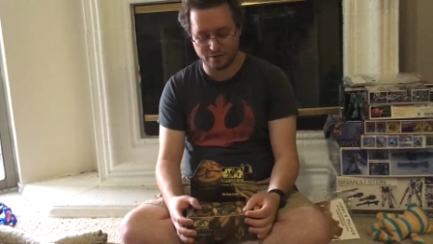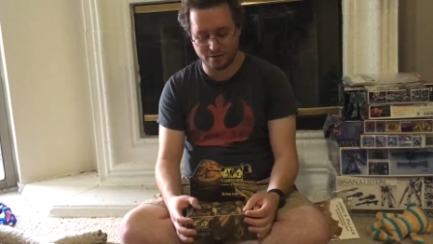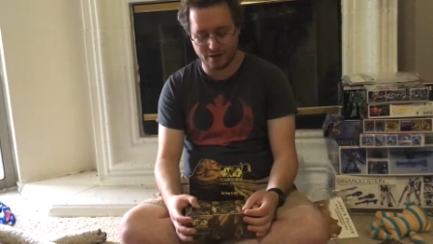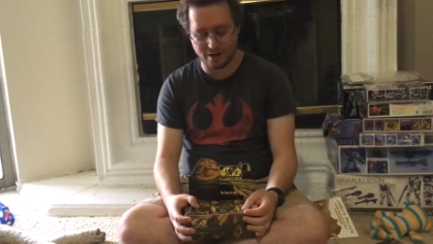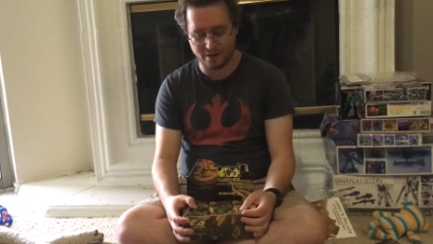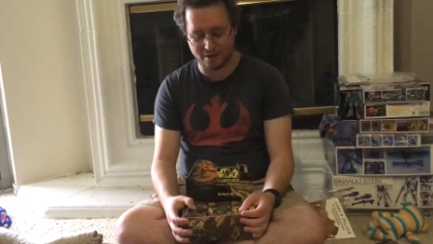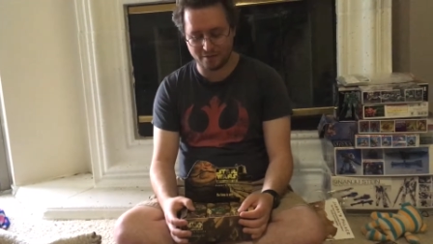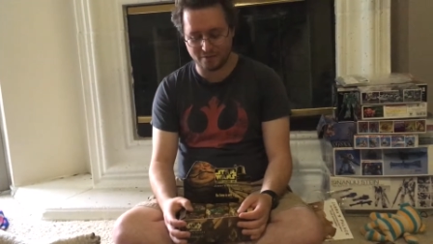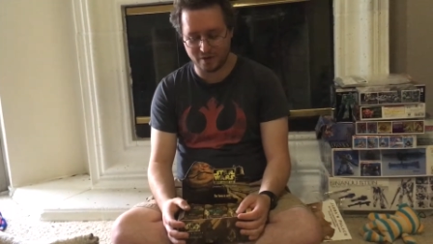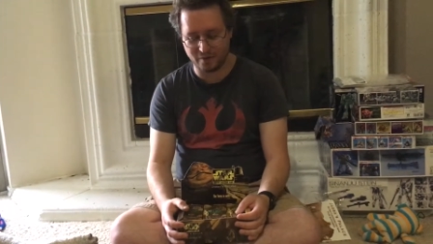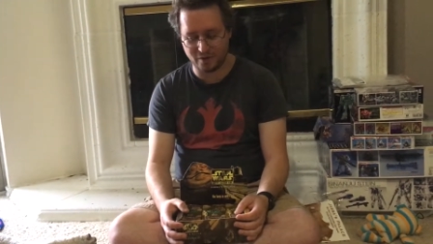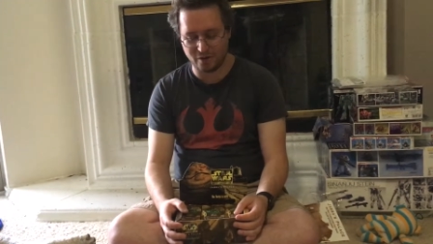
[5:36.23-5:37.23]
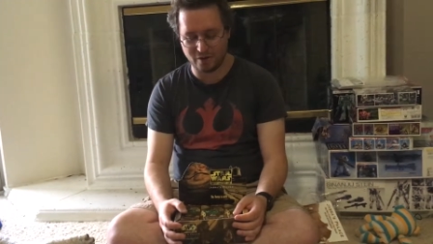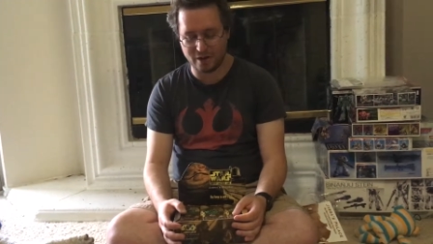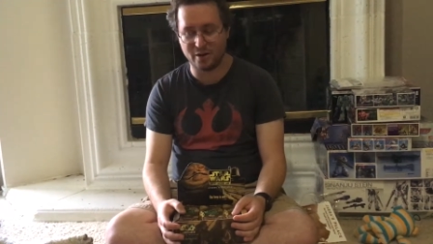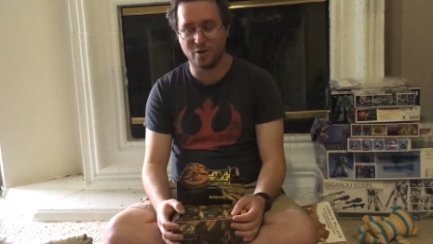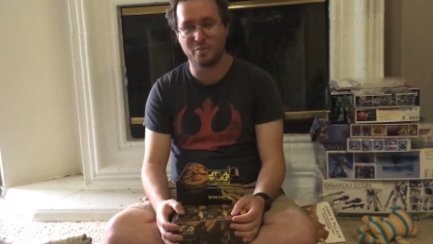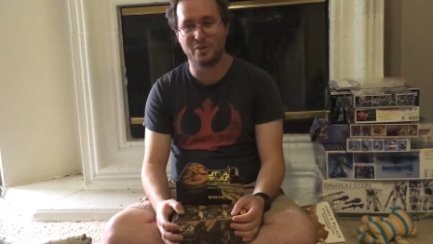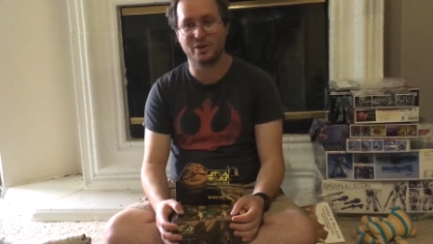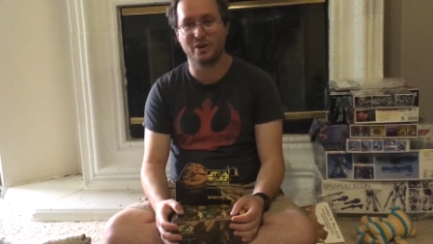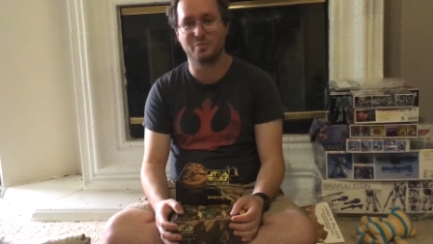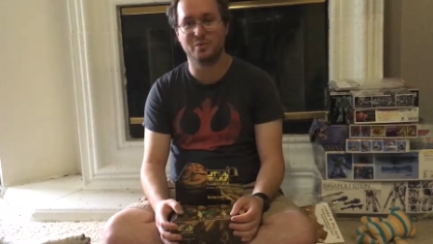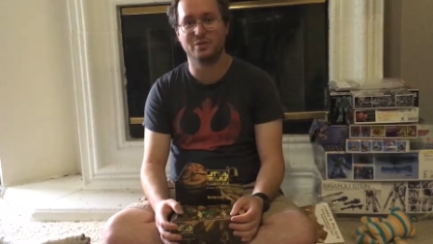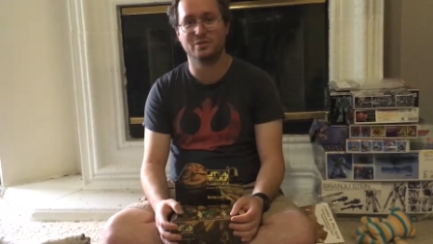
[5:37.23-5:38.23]
thing whenever you kind of open it
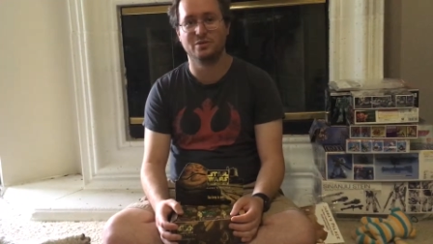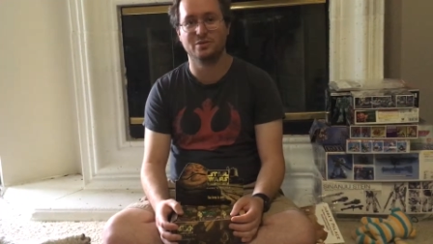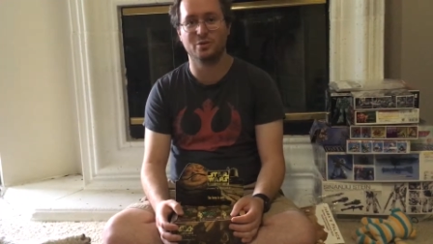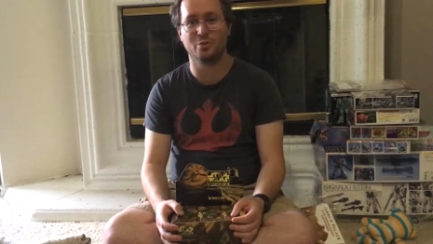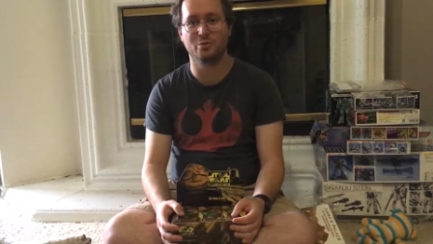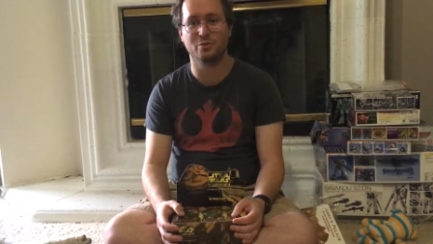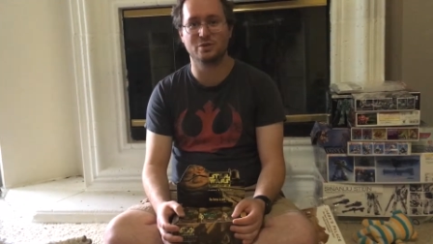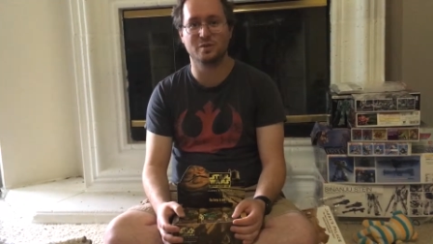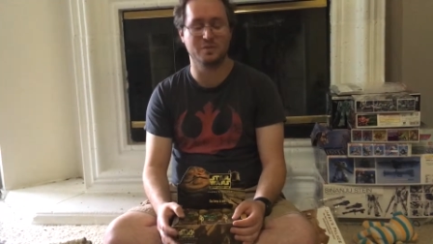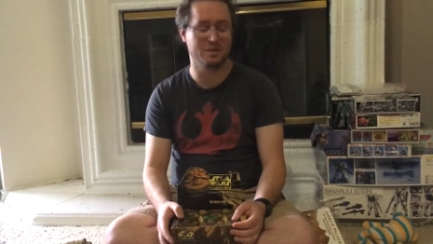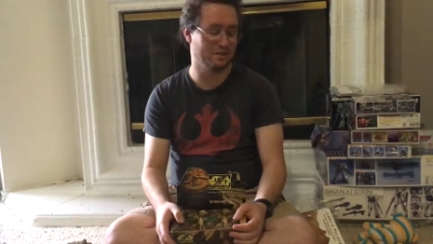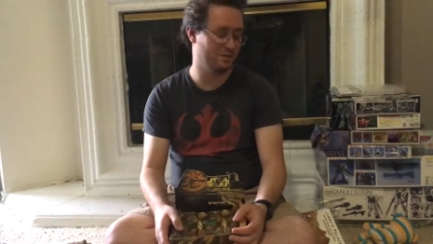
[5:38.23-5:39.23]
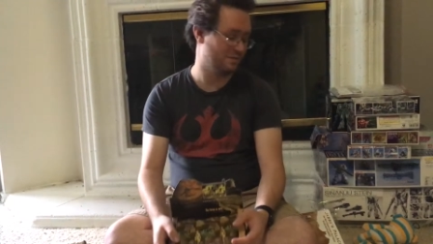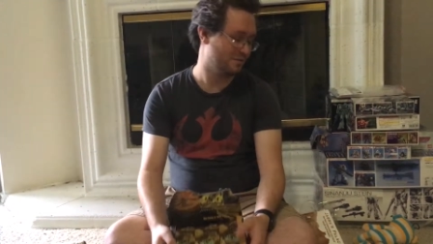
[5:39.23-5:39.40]
up and go through something.